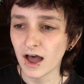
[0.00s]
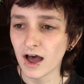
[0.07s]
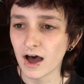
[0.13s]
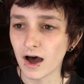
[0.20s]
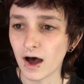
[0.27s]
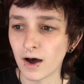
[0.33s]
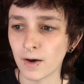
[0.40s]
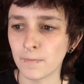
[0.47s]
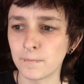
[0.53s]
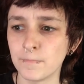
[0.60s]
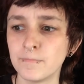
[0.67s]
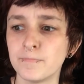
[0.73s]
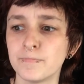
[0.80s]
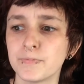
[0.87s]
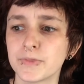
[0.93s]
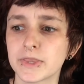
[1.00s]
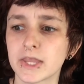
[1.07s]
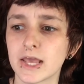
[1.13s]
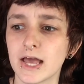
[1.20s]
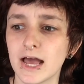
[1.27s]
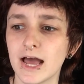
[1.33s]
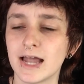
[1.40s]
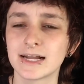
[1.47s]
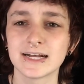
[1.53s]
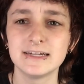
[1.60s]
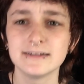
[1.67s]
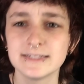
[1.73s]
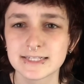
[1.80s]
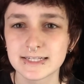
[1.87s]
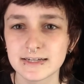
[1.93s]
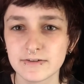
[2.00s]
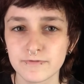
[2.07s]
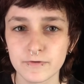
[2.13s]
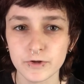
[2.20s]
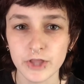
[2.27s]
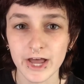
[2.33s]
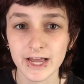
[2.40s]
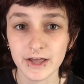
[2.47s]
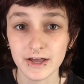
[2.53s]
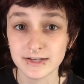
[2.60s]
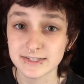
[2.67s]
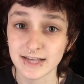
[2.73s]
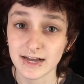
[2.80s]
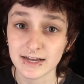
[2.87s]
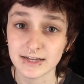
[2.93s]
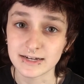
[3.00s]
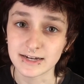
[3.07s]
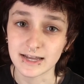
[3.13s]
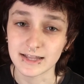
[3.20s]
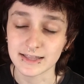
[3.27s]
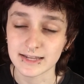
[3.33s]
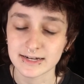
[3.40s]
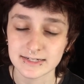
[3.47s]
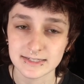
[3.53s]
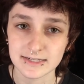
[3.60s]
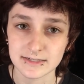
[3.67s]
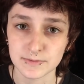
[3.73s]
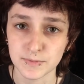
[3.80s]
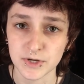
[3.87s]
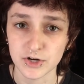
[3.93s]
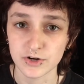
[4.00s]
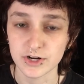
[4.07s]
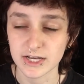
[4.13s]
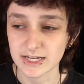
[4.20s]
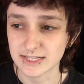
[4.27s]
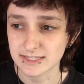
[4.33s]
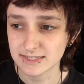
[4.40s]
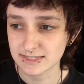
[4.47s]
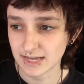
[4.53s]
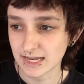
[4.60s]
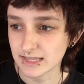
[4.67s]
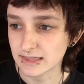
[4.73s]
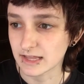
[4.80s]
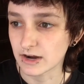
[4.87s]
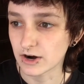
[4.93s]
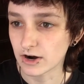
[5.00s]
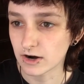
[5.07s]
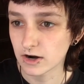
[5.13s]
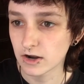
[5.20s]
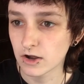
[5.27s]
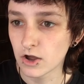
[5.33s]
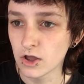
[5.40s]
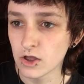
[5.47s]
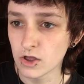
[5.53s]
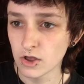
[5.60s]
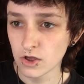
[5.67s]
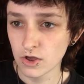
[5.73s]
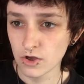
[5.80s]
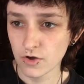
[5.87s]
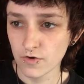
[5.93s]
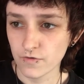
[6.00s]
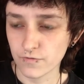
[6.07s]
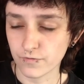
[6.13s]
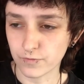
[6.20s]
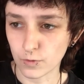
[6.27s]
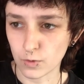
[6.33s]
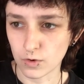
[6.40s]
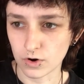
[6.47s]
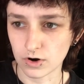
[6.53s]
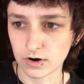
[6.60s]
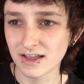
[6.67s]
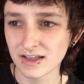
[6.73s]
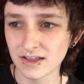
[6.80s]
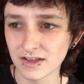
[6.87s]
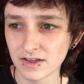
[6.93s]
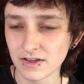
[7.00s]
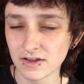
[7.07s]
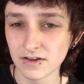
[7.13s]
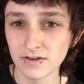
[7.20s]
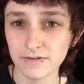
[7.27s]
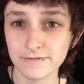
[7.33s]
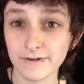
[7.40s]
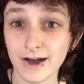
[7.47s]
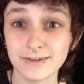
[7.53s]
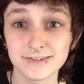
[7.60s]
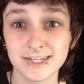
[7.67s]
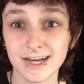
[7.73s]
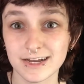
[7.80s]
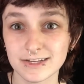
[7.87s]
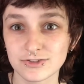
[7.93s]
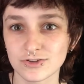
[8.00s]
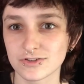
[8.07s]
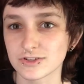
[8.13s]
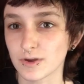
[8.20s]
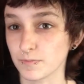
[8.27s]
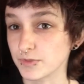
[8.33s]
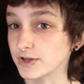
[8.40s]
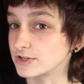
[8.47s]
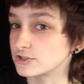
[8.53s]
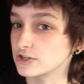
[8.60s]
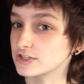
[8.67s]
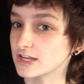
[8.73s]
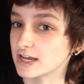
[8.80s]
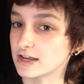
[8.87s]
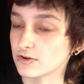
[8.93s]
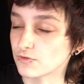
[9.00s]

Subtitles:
And I didn't see it for like a second and then it disappeared. It stayed there for 5 seconds or something, just like,